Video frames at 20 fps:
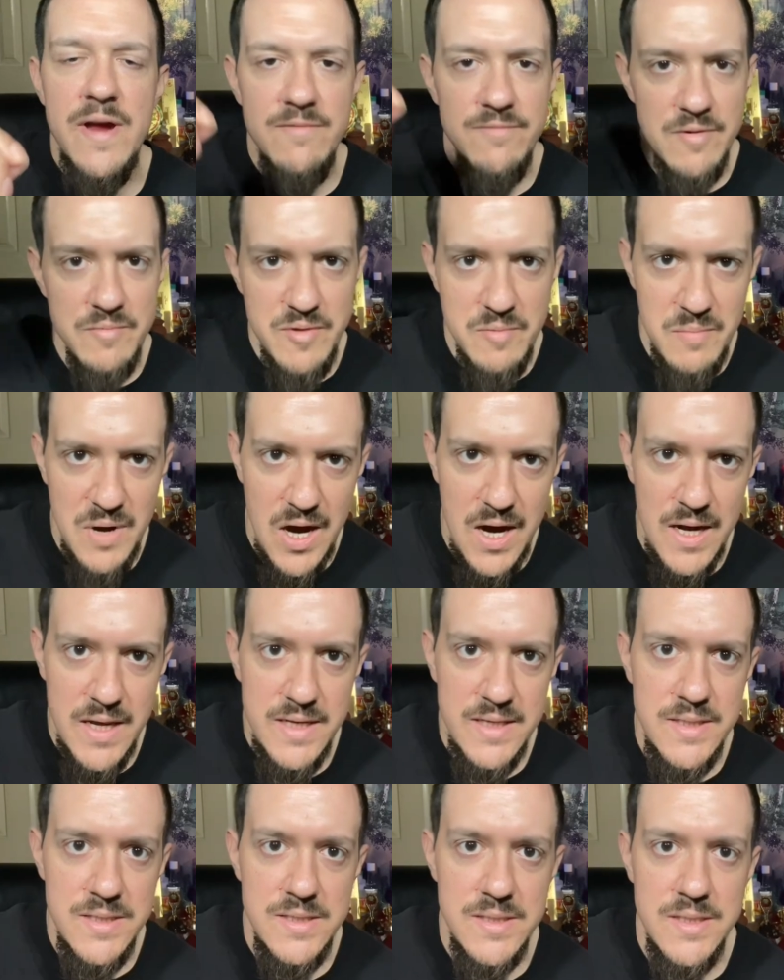from the
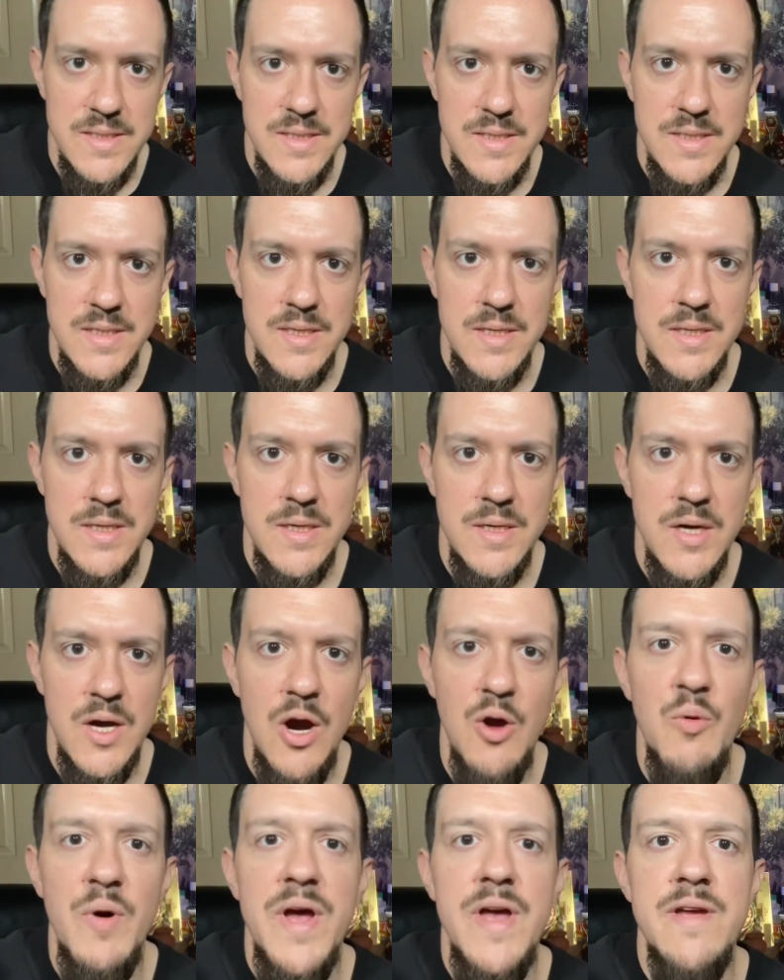mind,
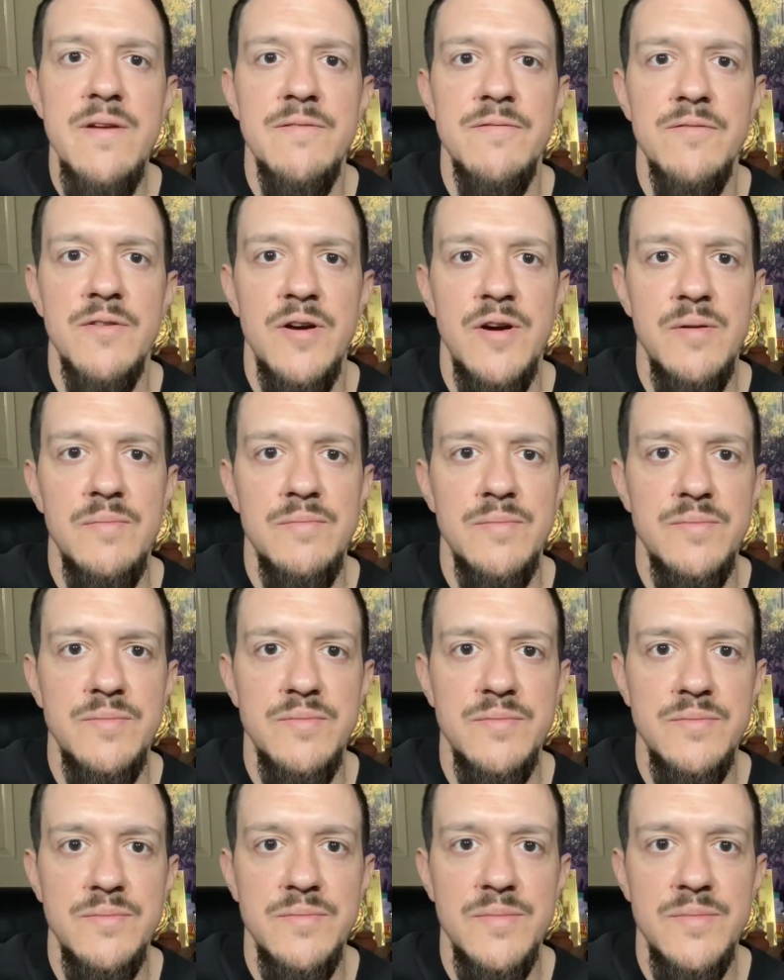away from